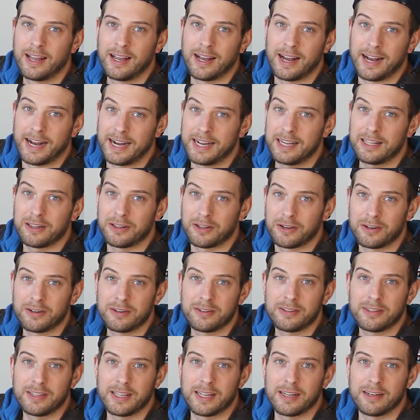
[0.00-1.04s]
I
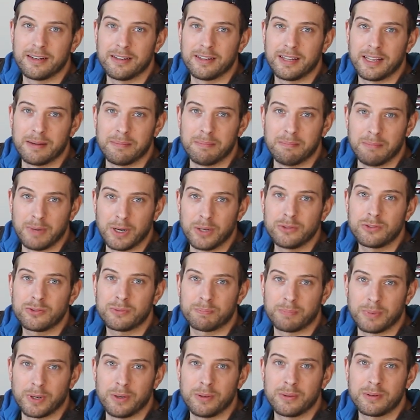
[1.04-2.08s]
learned that
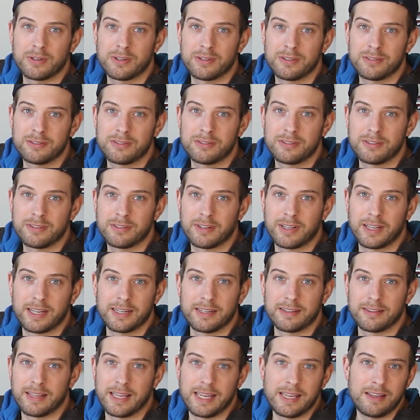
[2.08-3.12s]
most brokers,
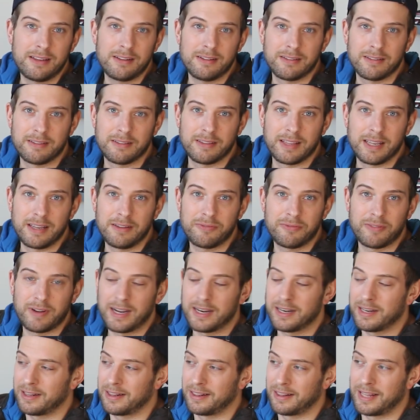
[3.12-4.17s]
like they
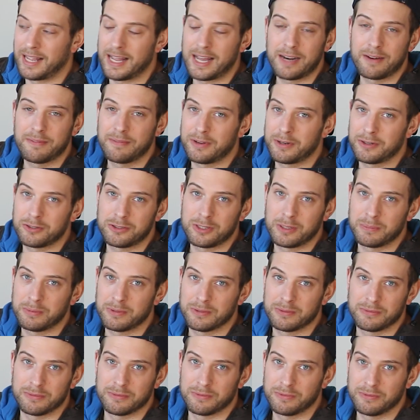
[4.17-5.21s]
find a lot of their
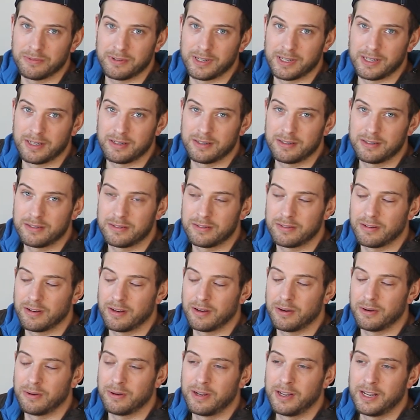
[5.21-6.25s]
shippers for free.
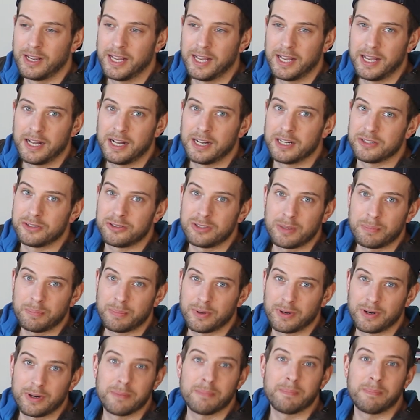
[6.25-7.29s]
So a
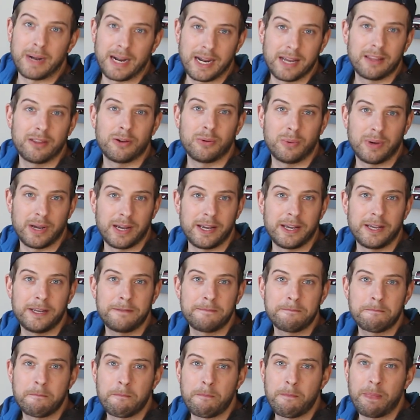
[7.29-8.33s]
shipper, by the
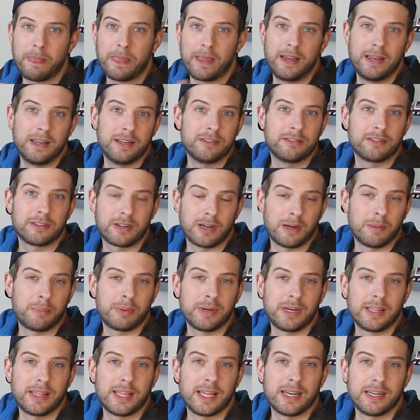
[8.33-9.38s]
way, is a
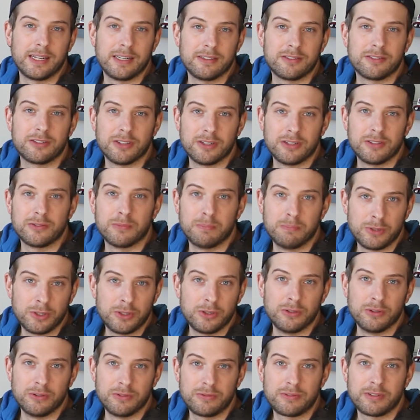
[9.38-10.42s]
company that needs goods
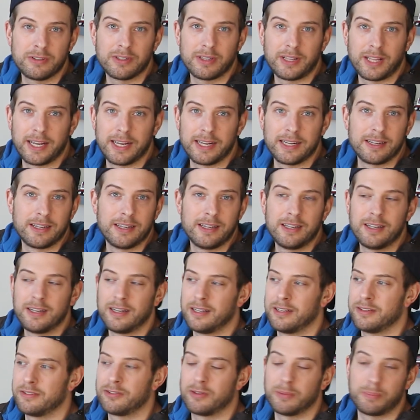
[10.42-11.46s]
moved, like
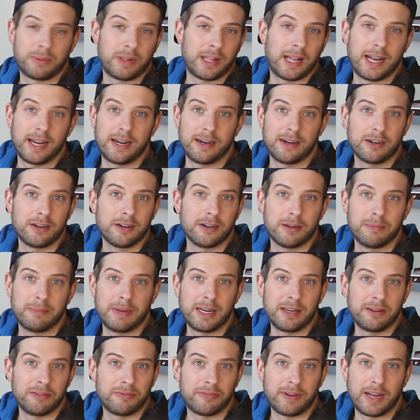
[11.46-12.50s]
a supplier or a
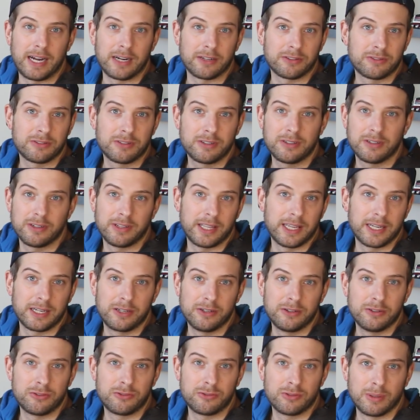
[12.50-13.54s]
manufacturer or like
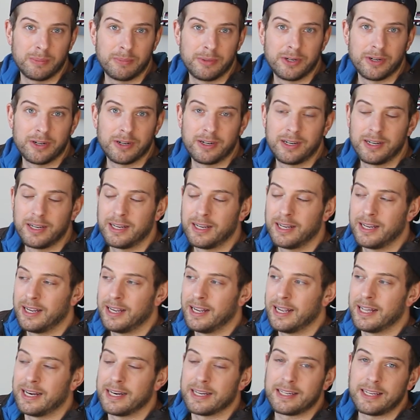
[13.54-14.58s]
a distributor.
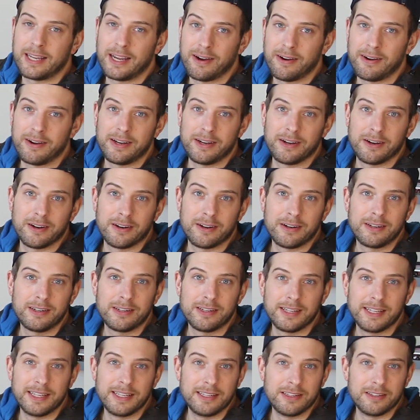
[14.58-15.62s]
And a carrier
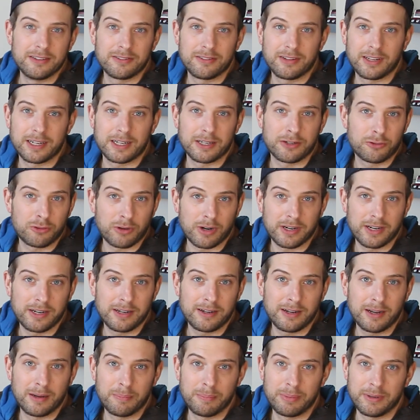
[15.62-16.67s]
is like a trucking
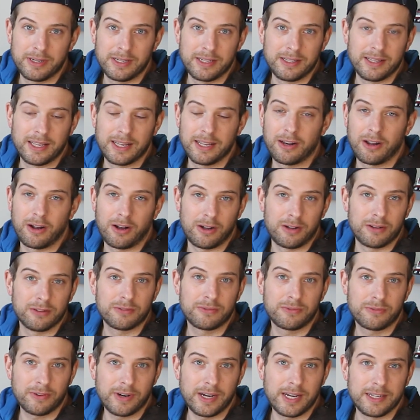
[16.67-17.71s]
company that
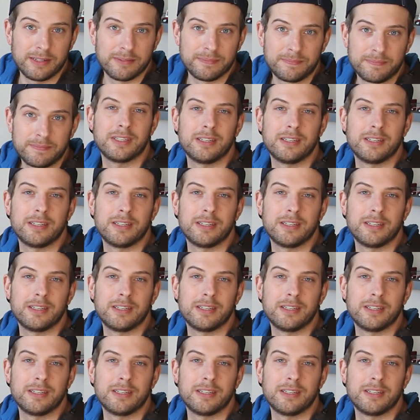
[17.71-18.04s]
hauls freight.